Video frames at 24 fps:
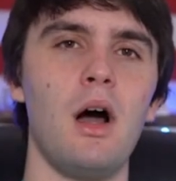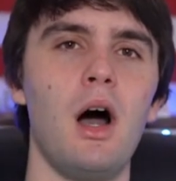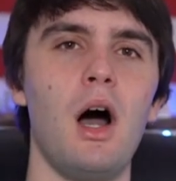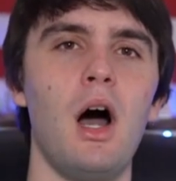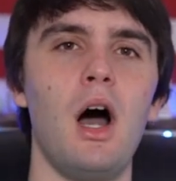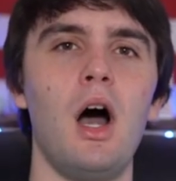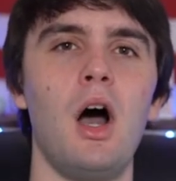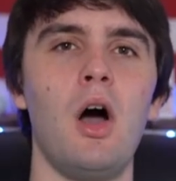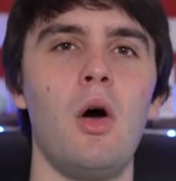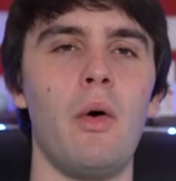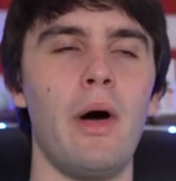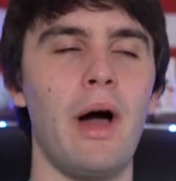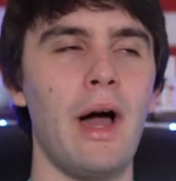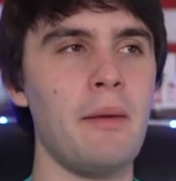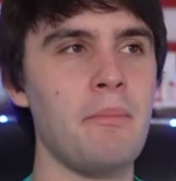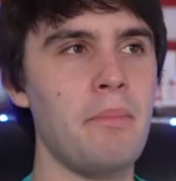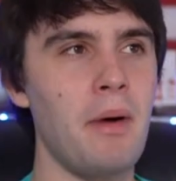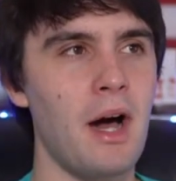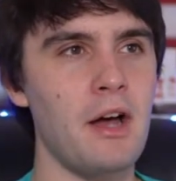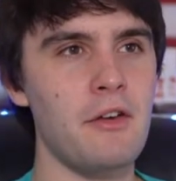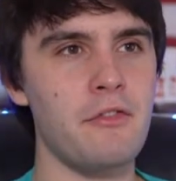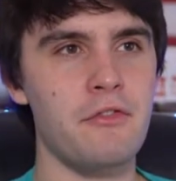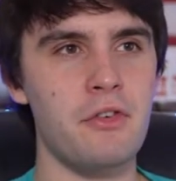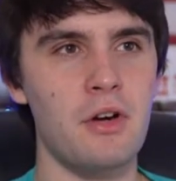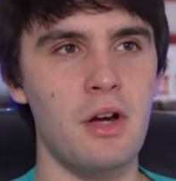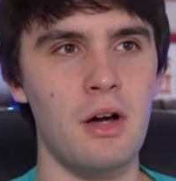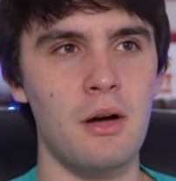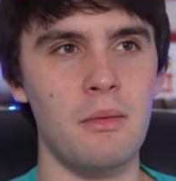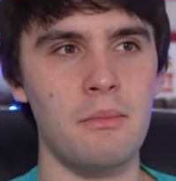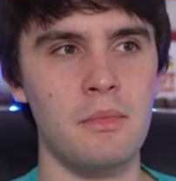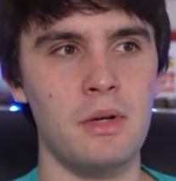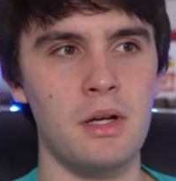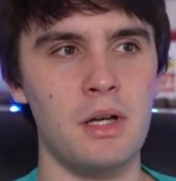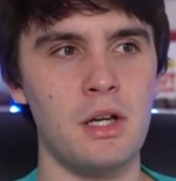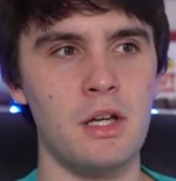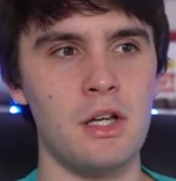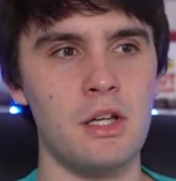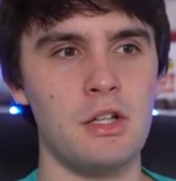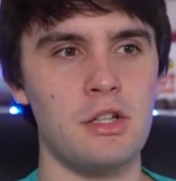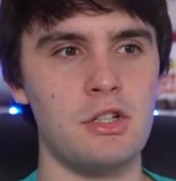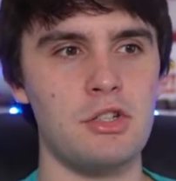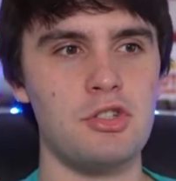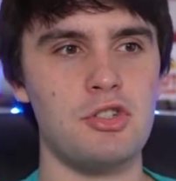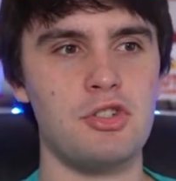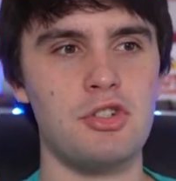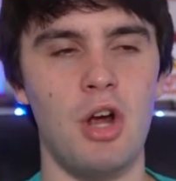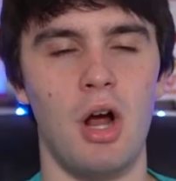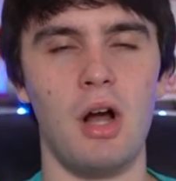Oh, I bought from
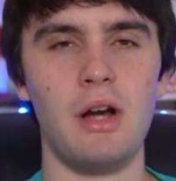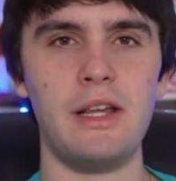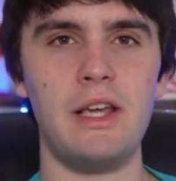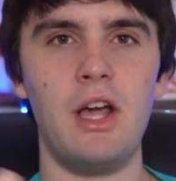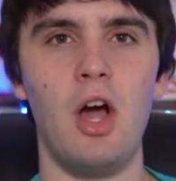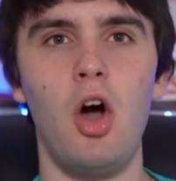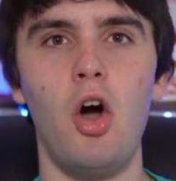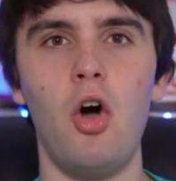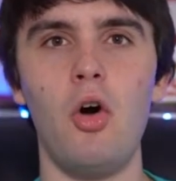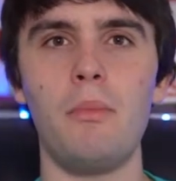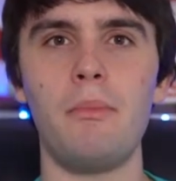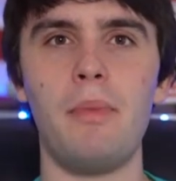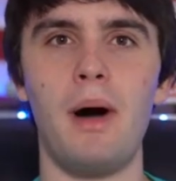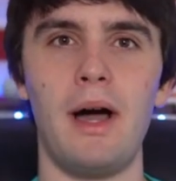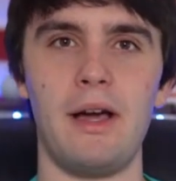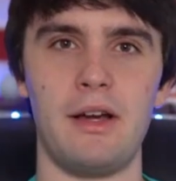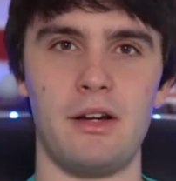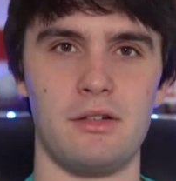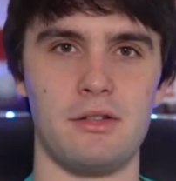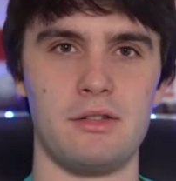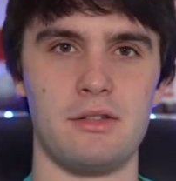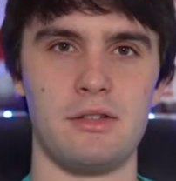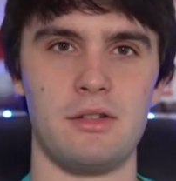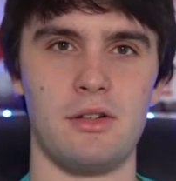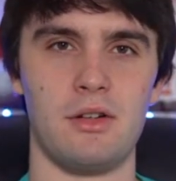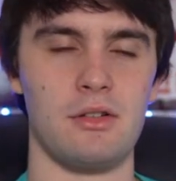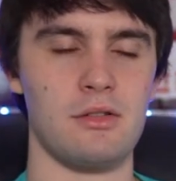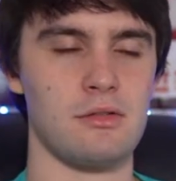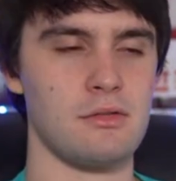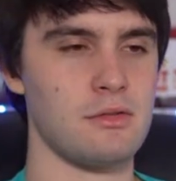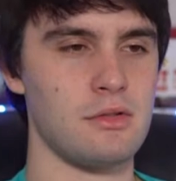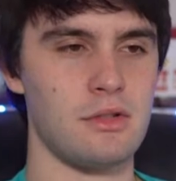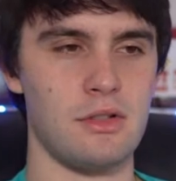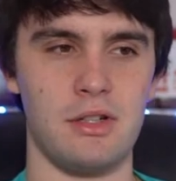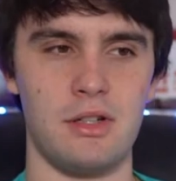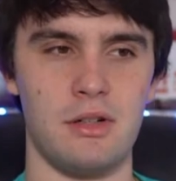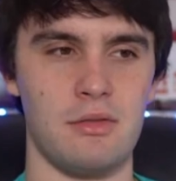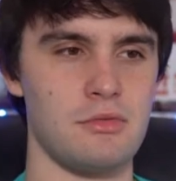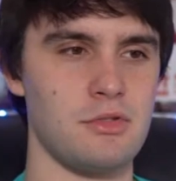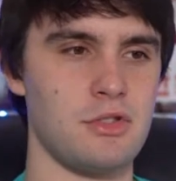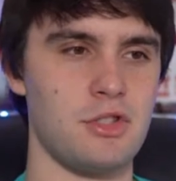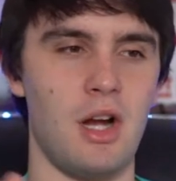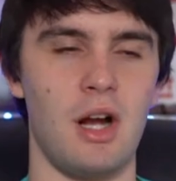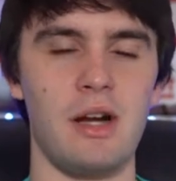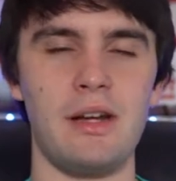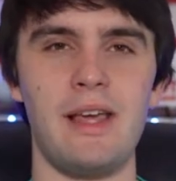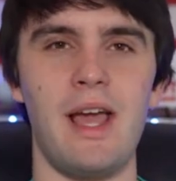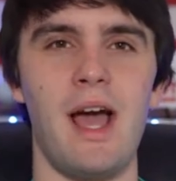Johnny Homebuyers or, you know,
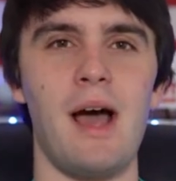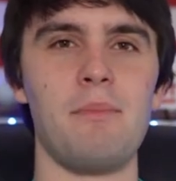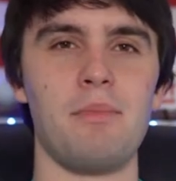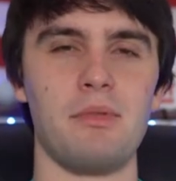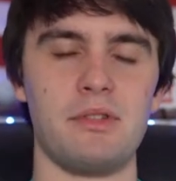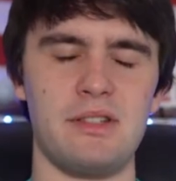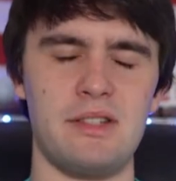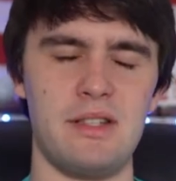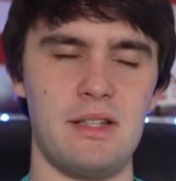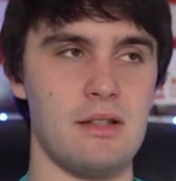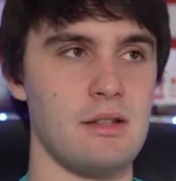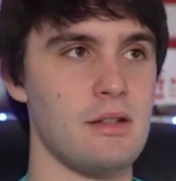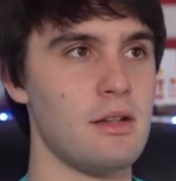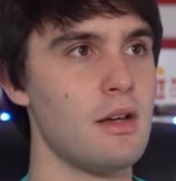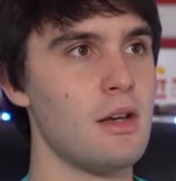Johnny Appleseed.